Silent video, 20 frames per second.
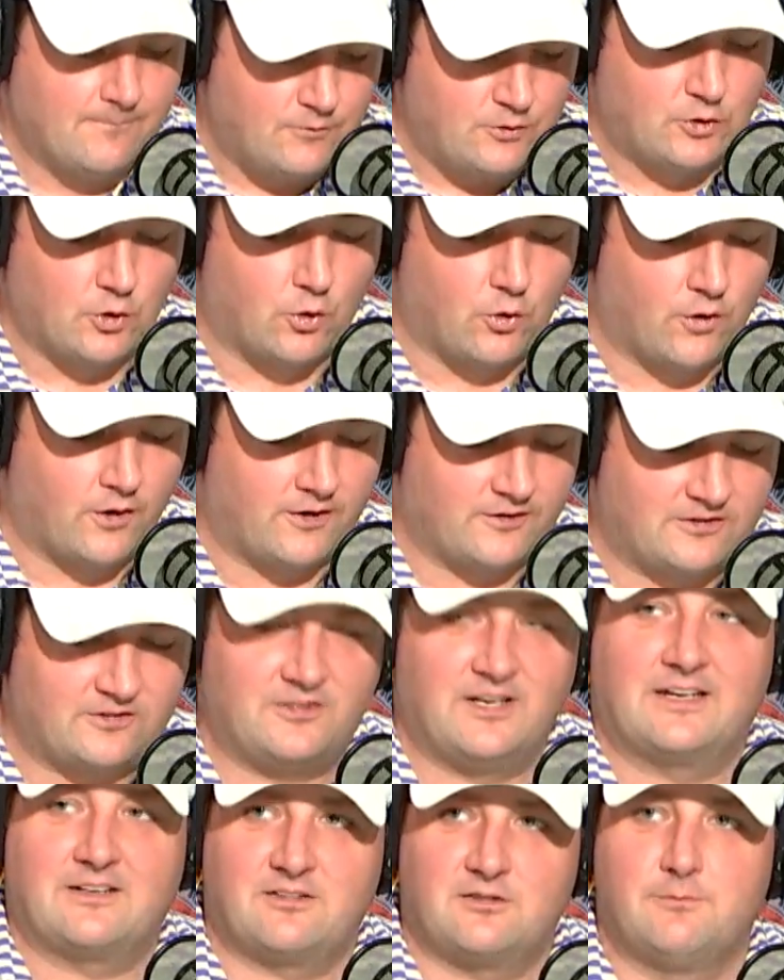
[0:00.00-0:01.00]
your
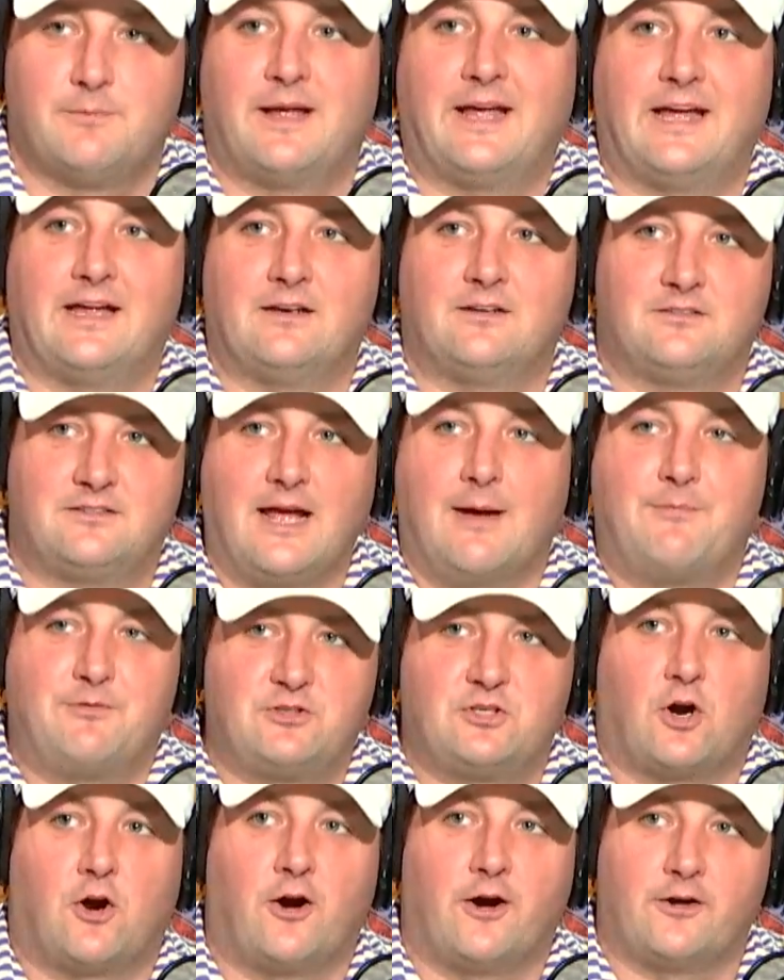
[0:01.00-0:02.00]
sixth-man depth
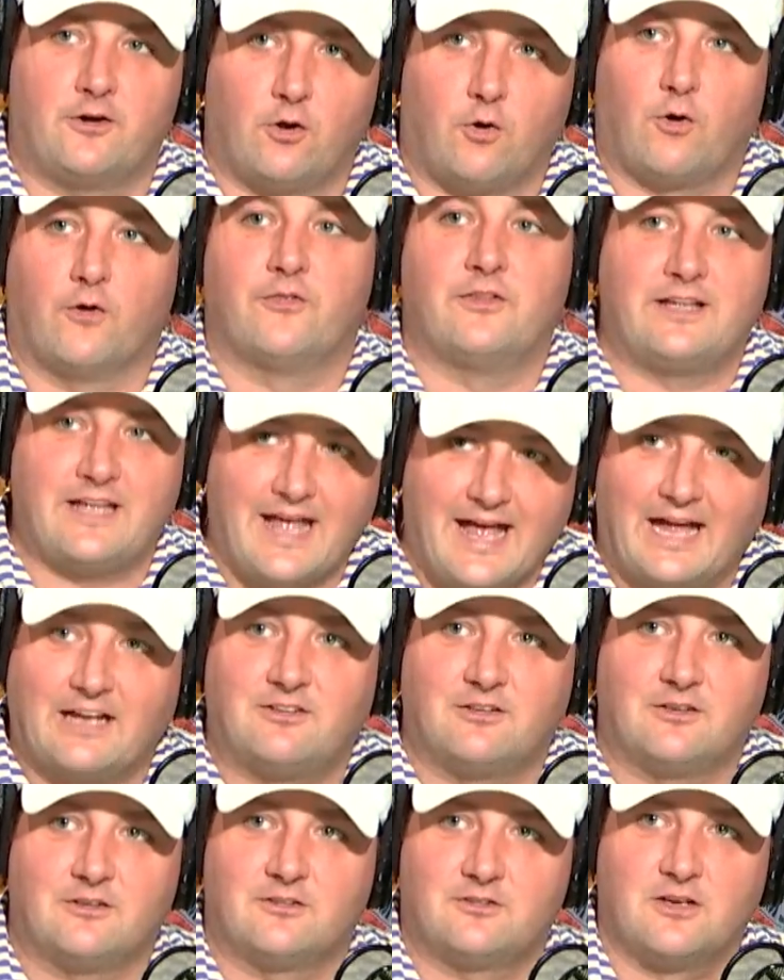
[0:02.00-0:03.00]
chart on the
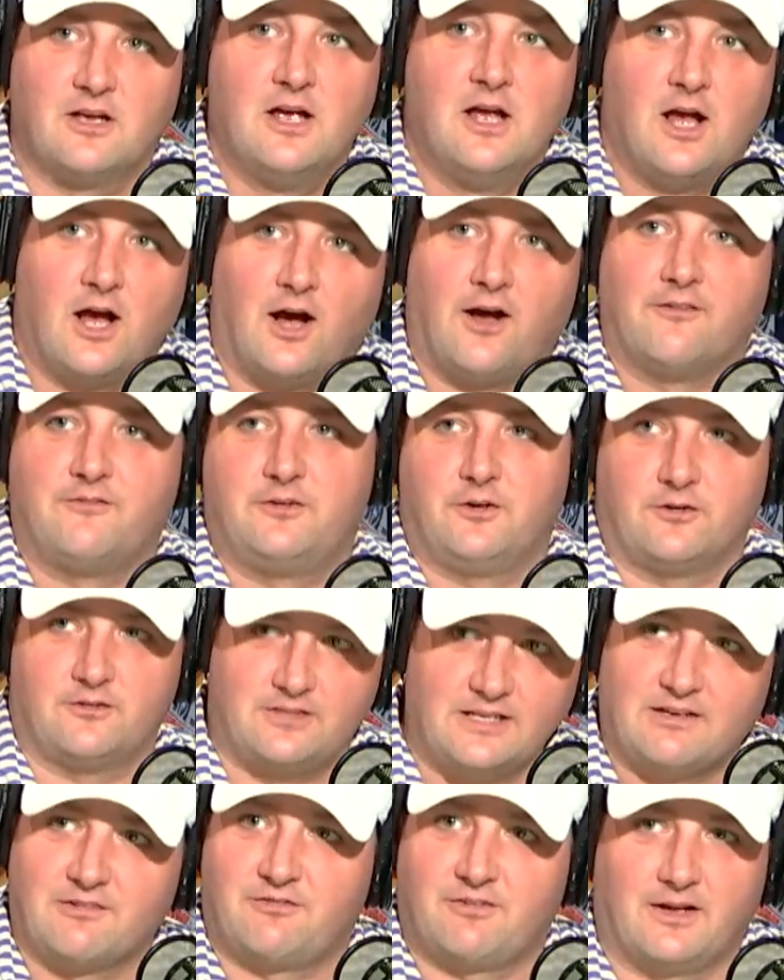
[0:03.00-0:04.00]
edges of your
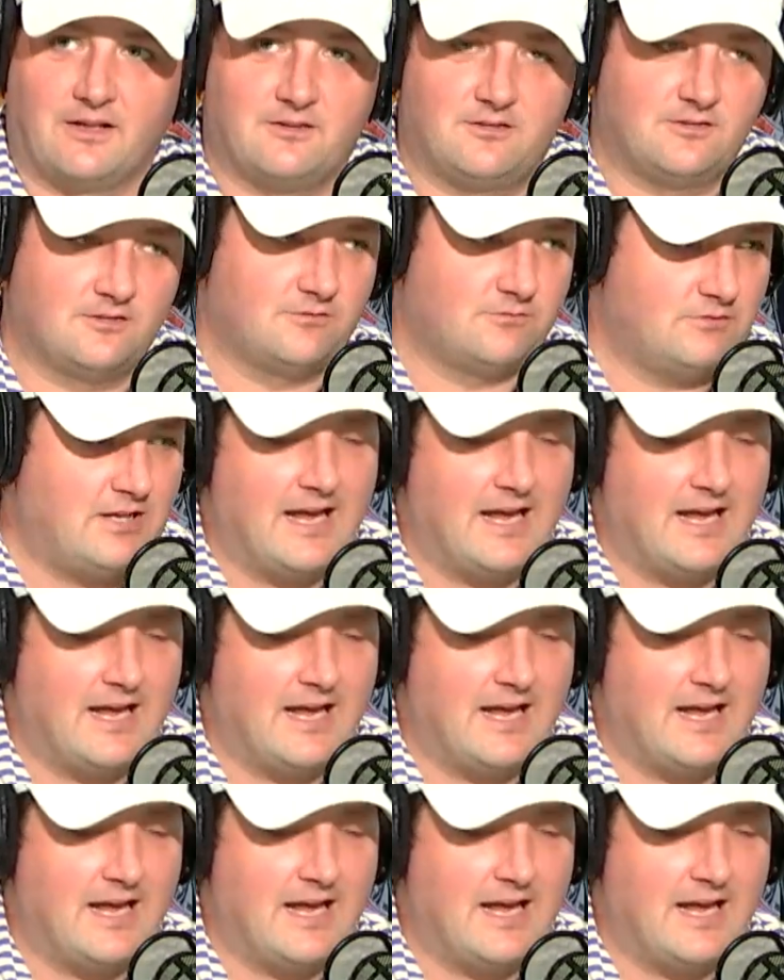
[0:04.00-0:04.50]
defense.